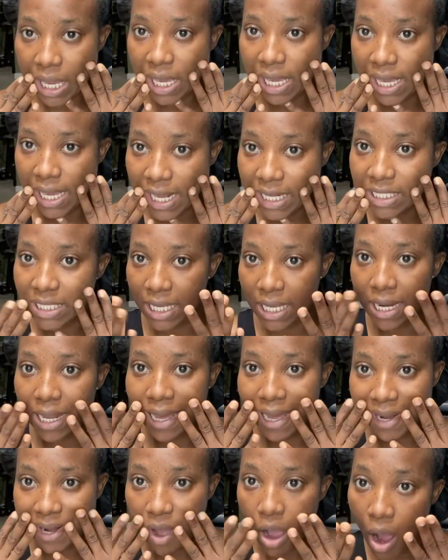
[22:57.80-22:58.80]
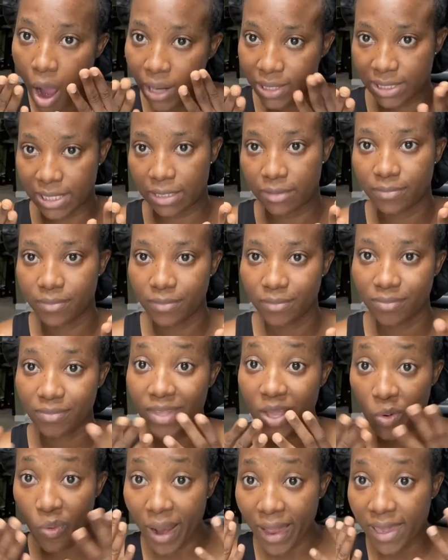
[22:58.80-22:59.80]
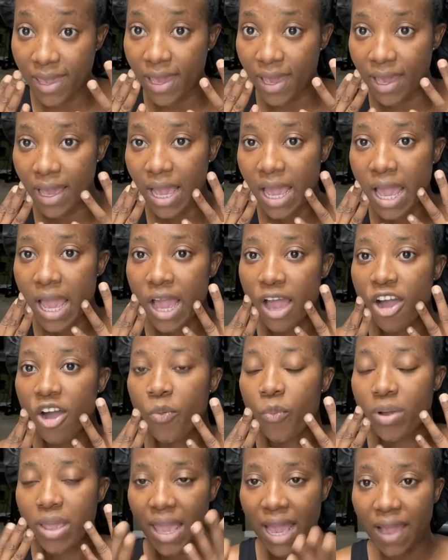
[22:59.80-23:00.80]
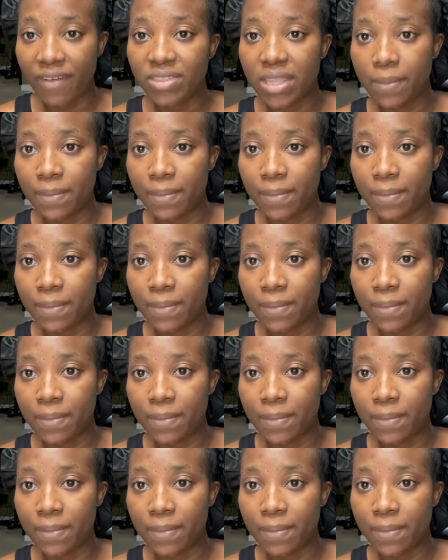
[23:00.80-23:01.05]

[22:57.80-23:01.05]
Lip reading: heated and hot right here when you have the